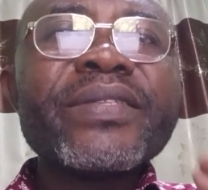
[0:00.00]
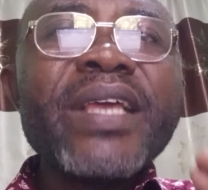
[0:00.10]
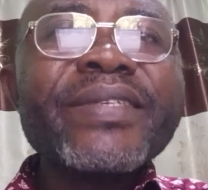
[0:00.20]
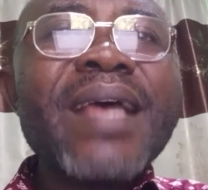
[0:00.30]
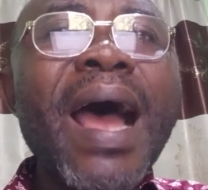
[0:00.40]

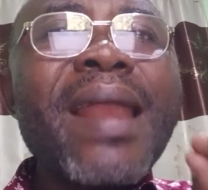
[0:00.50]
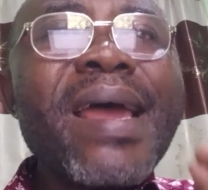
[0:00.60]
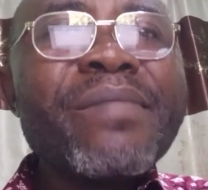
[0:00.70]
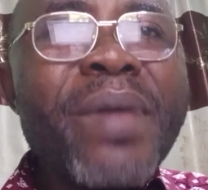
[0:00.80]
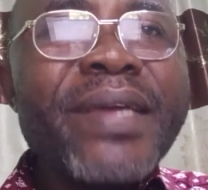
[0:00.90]
This
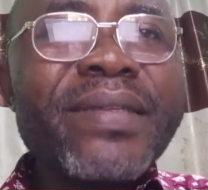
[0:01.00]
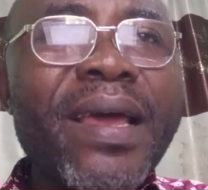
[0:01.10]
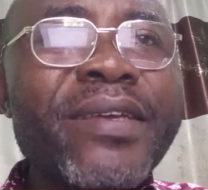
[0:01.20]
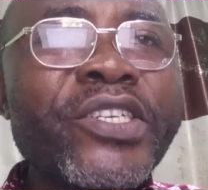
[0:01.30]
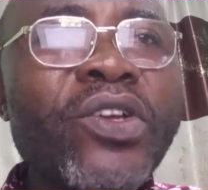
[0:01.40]
alignment
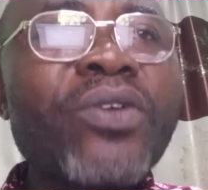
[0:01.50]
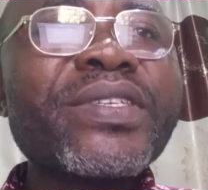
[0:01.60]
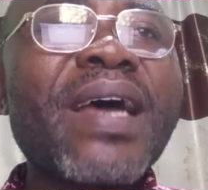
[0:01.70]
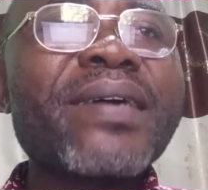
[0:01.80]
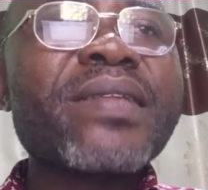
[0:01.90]

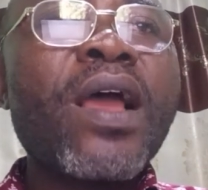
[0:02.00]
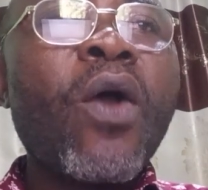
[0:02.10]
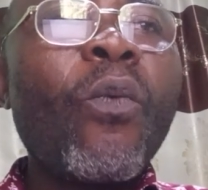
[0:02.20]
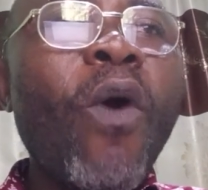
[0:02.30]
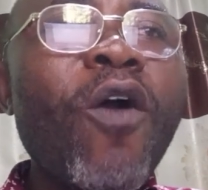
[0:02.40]
ensures that
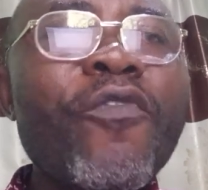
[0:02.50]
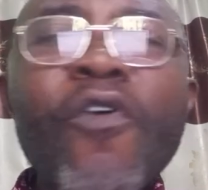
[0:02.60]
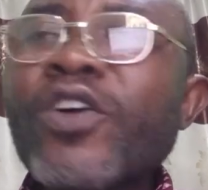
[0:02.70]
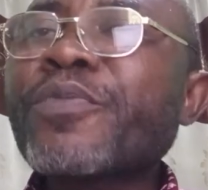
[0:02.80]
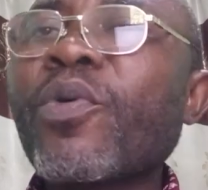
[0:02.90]

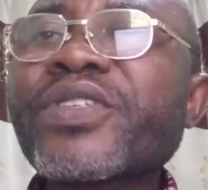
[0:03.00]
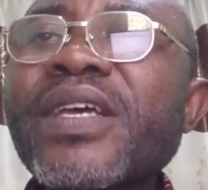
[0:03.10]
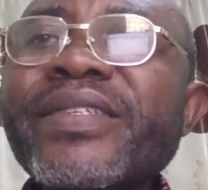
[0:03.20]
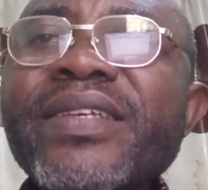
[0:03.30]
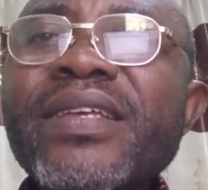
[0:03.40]
workforce
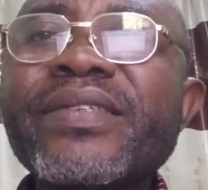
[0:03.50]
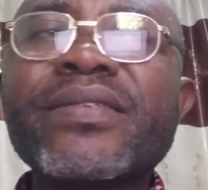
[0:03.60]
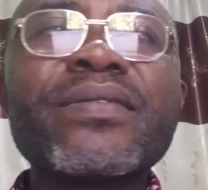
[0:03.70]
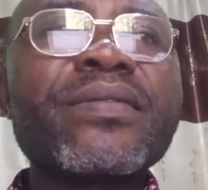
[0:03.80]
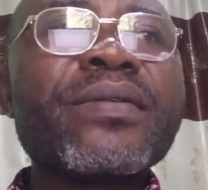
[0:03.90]
possesses